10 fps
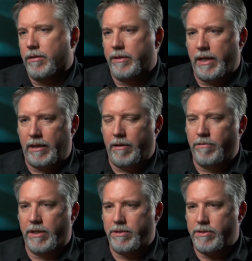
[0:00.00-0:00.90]
and that
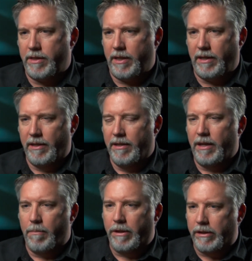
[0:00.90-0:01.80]
gives us the
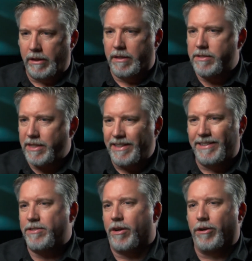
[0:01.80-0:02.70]
ability to see
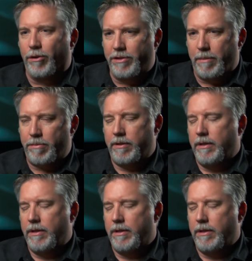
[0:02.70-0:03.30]
stereo depth.